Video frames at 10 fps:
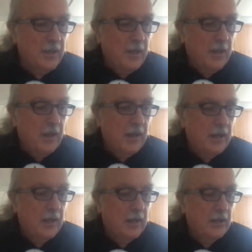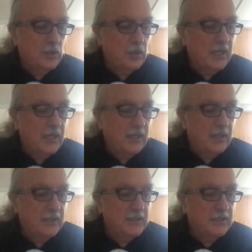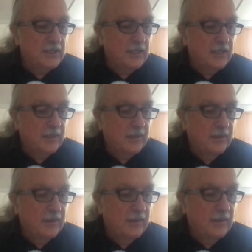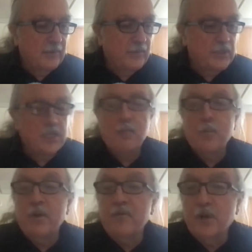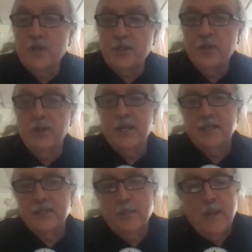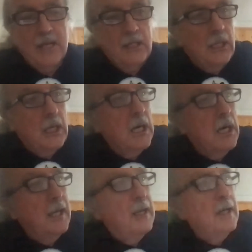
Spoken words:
a treaty that's some refer to it as the Magna Carta.